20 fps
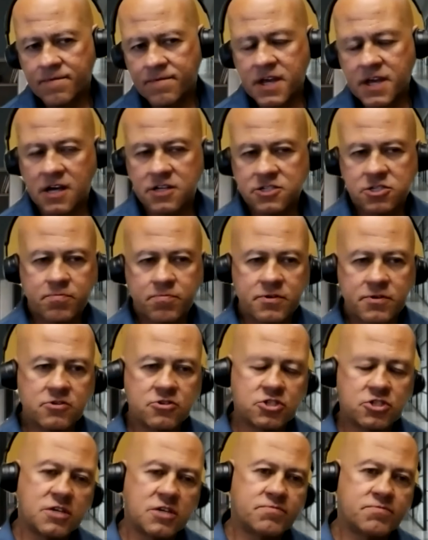the
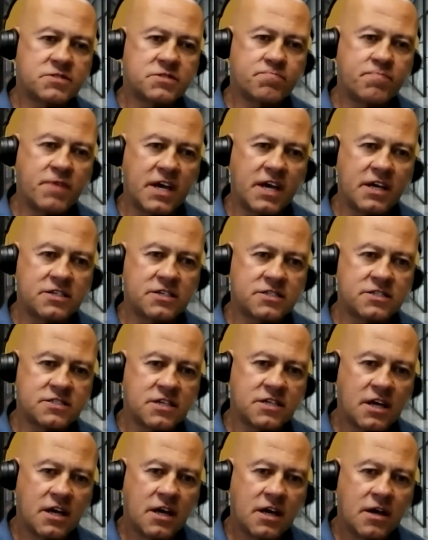entrepreneurship
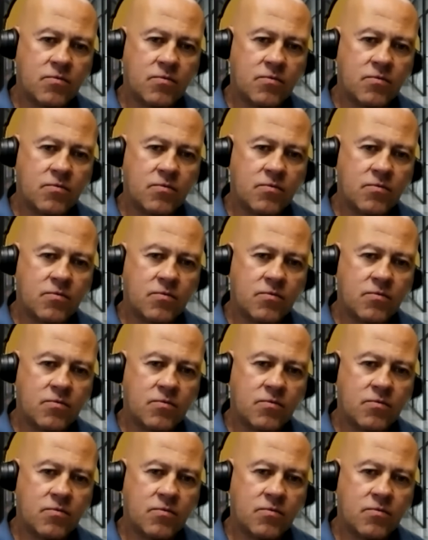space,